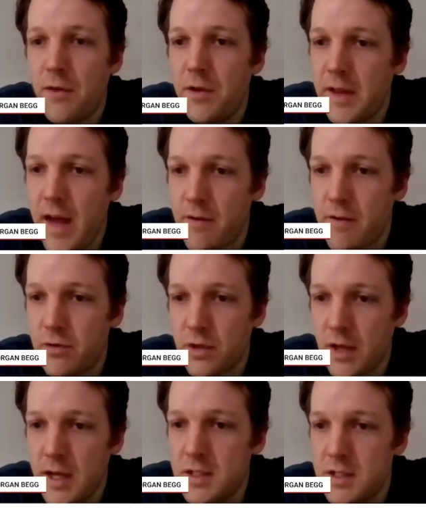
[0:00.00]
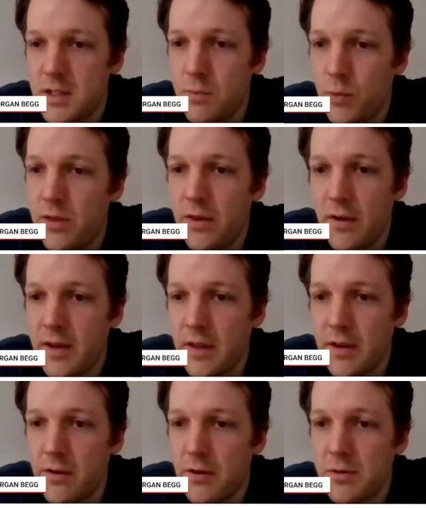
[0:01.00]
really have a relationship with those
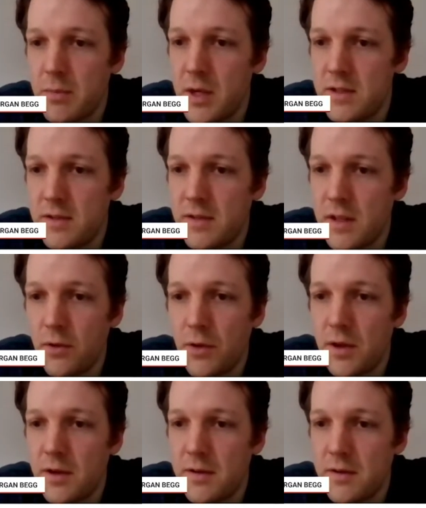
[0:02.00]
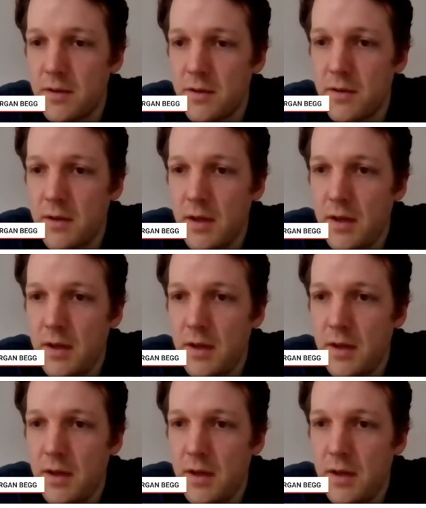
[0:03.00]
other crossbenchers in order to